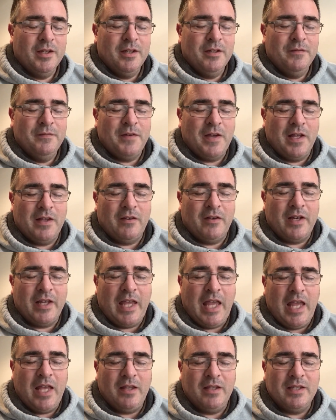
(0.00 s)
Father,
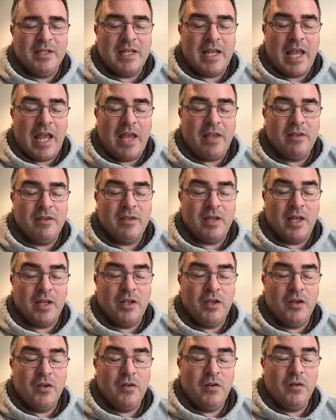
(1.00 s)
again today,
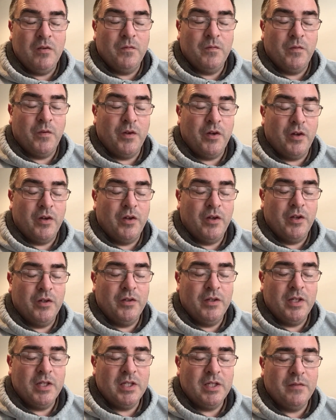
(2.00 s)
thank you for your
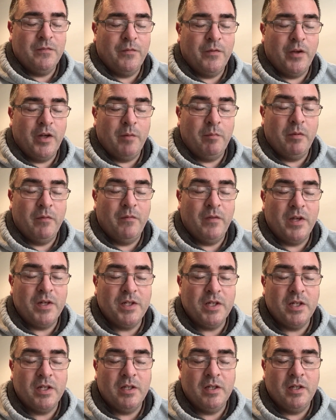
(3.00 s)
goodness, for your
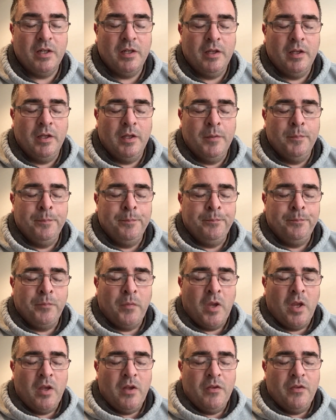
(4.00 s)
provision.
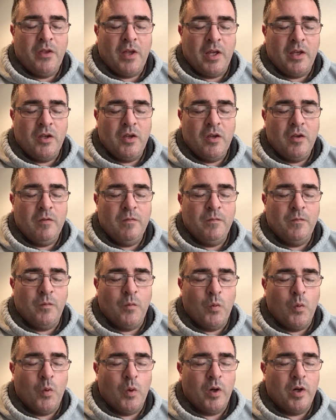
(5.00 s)
Thank you
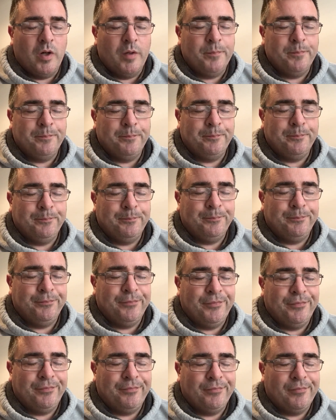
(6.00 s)
for
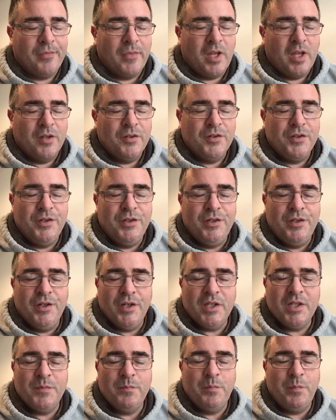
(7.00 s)

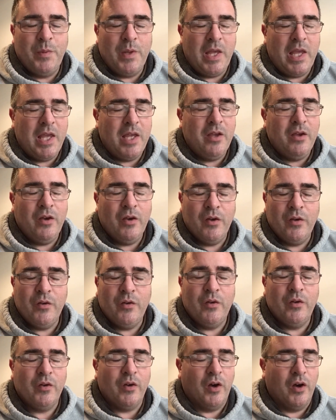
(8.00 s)
just being who
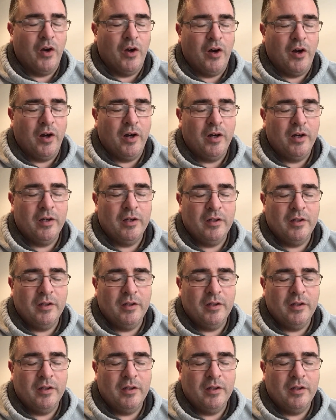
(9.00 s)
you are.